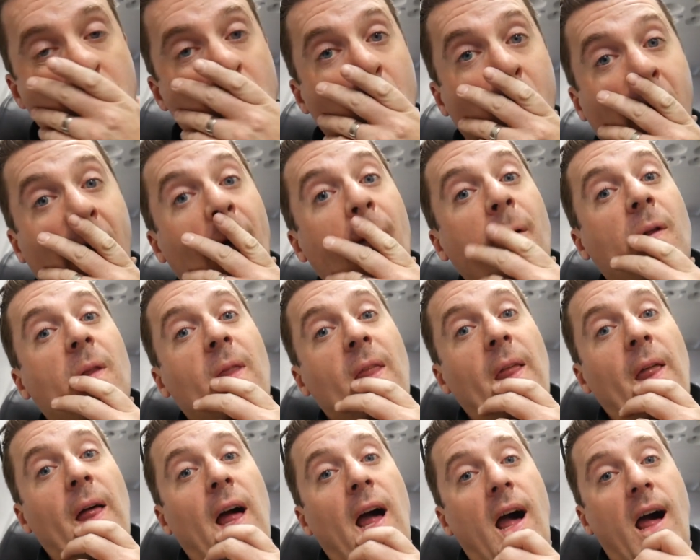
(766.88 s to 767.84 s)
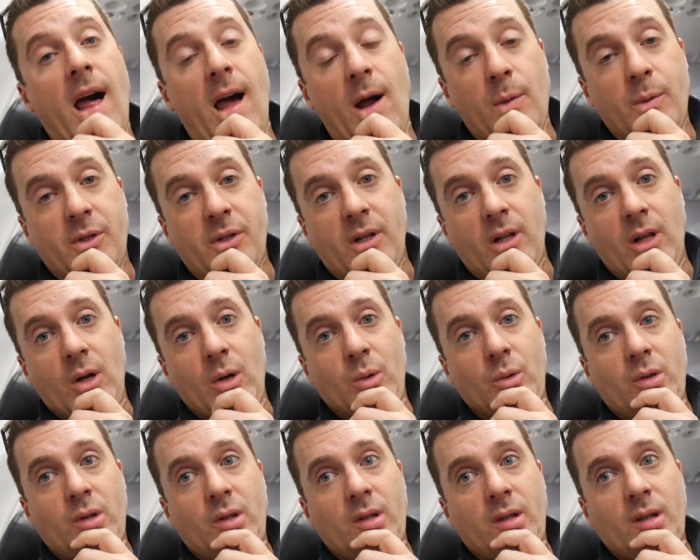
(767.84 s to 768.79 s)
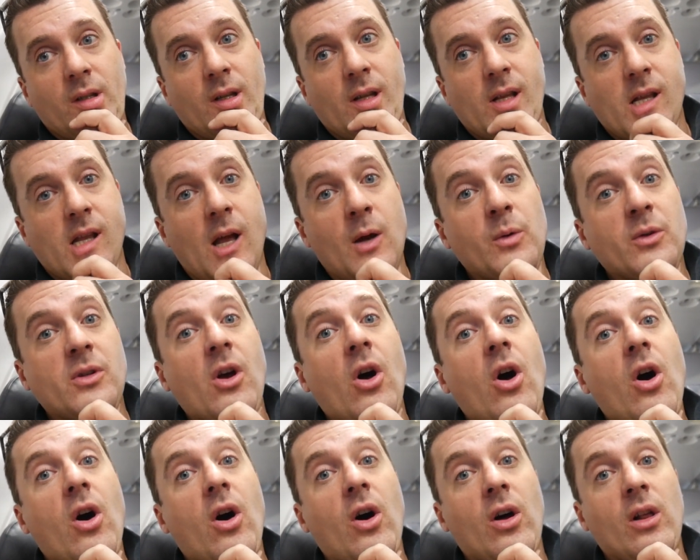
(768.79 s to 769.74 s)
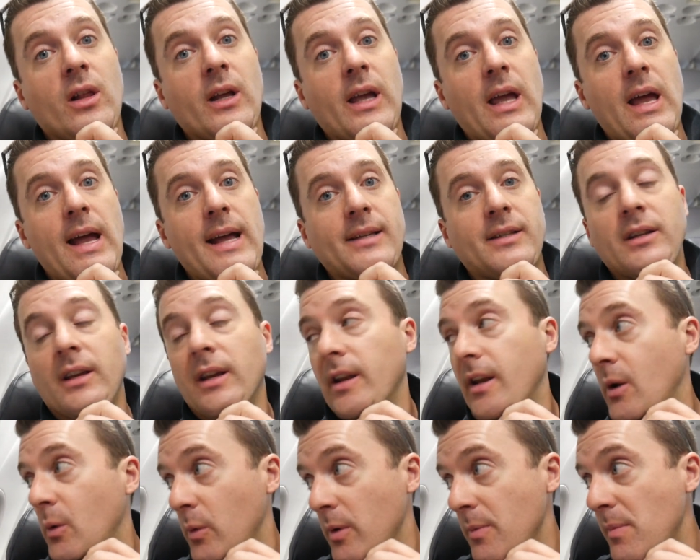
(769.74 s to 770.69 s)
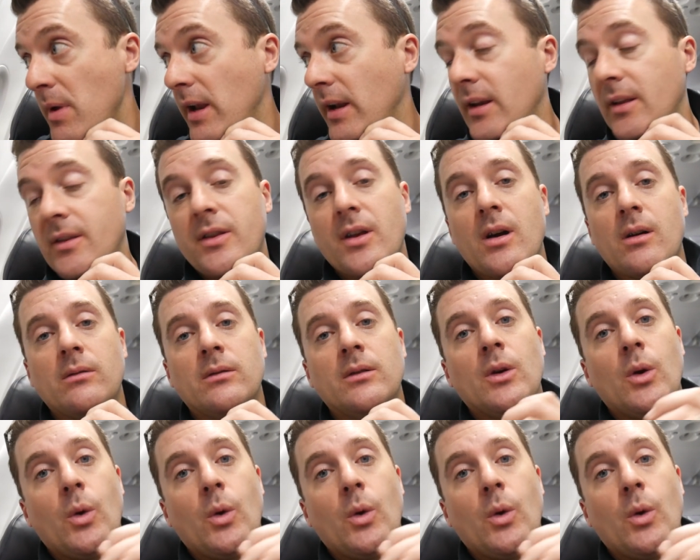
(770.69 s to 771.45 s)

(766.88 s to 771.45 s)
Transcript: Wow, that was close. I was hauling ass to get here. We made it though.